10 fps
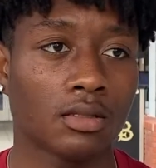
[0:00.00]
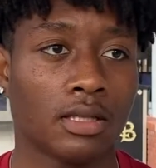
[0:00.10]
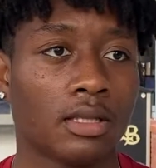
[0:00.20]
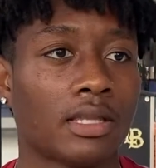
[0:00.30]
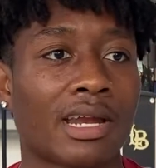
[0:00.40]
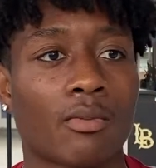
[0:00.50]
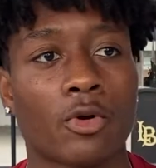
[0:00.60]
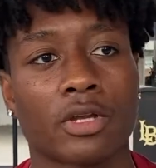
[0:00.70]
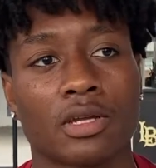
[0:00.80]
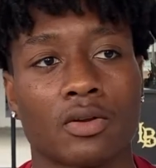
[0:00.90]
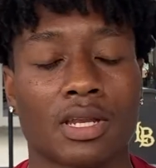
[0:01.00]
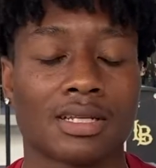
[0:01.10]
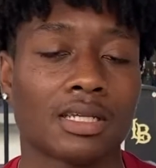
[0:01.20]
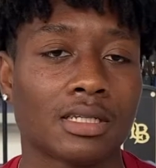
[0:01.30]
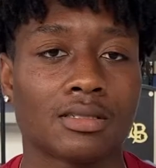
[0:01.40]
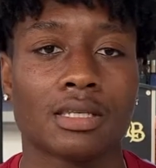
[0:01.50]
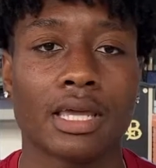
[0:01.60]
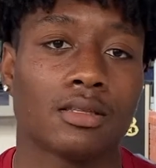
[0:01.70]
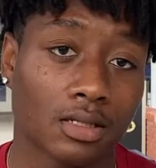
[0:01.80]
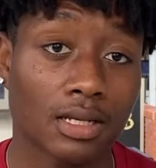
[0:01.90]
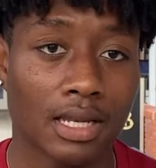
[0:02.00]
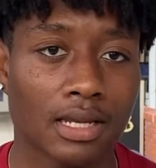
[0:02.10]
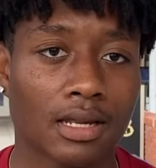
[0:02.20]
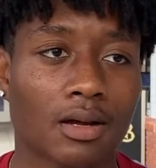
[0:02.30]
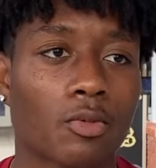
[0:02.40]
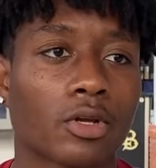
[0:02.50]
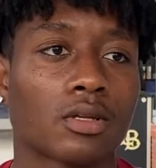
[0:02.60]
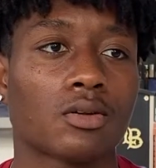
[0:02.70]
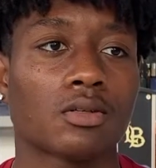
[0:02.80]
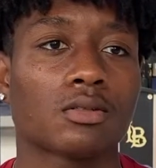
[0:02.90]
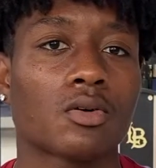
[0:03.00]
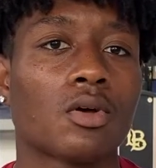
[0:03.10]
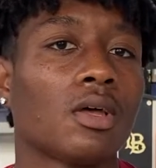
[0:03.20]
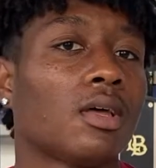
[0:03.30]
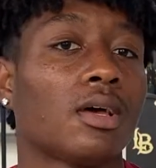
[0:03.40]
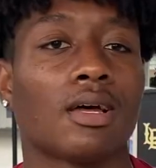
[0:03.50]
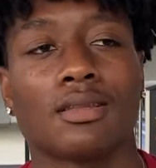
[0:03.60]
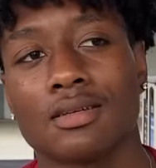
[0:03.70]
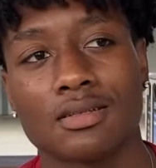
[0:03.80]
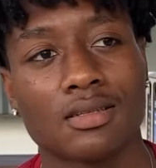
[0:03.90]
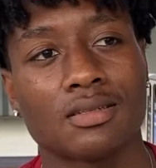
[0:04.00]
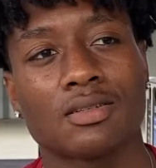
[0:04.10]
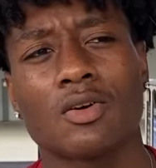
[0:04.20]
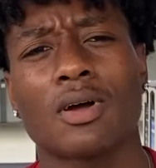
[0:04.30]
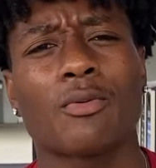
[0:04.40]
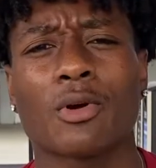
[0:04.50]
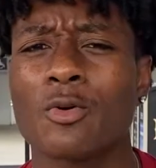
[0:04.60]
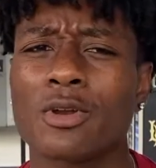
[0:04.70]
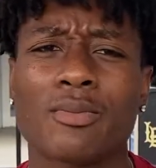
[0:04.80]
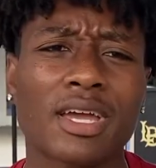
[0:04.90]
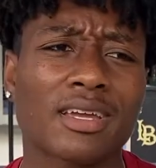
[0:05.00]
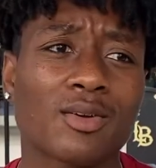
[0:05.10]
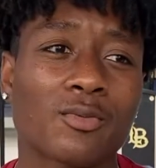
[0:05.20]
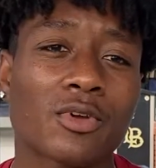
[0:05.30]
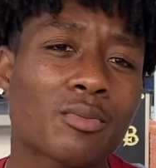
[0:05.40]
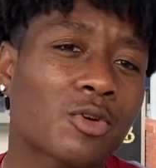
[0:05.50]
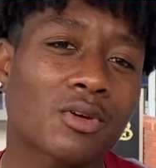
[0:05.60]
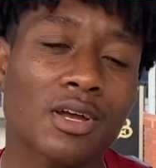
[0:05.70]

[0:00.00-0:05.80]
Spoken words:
that I'm working on it, I change the date to the day that I'm working on it. So this song I recorded back in November.